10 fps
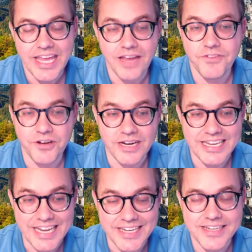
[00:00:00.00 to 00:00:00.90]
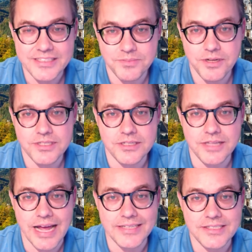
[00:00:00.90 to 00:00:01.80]
If you're a Canadian Experience
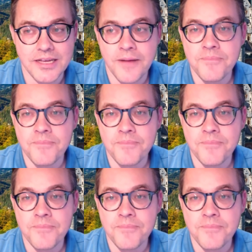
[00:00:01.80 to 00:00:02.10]
class,